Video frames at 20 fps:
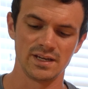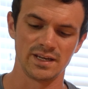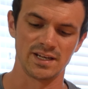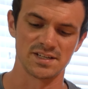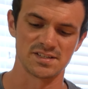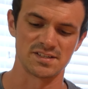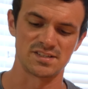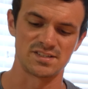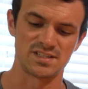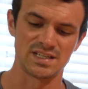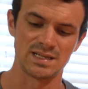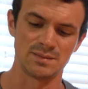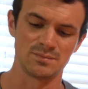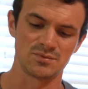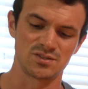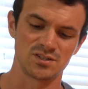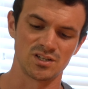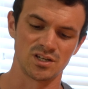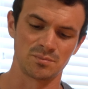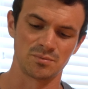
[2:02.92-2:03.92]
It doesn't seem
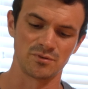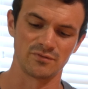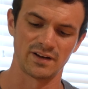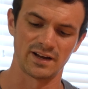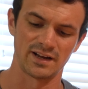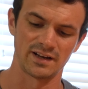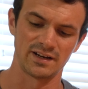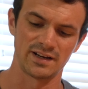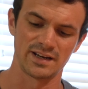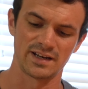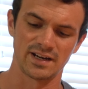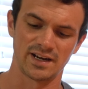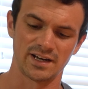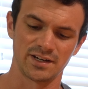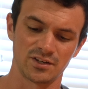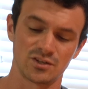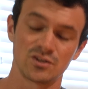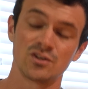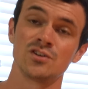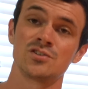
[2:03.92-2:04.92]
to provide any kind
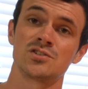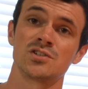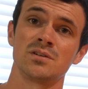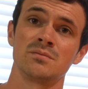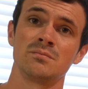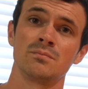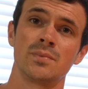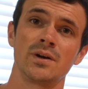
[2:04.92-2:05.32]
of cushion,